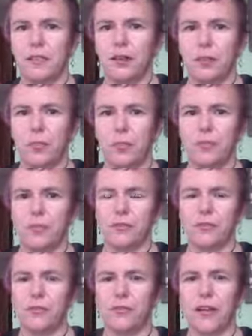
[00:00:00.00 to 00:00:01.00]
help
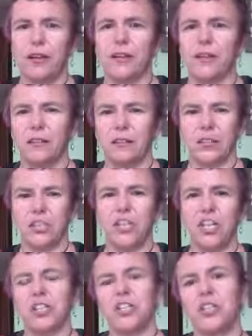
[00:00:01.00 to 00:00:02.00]
if you've got a lot of
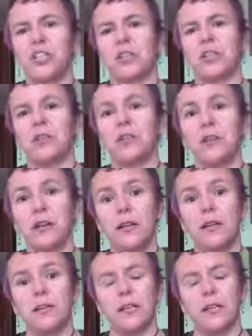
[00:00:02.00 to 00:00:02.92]
congestion in your lungs.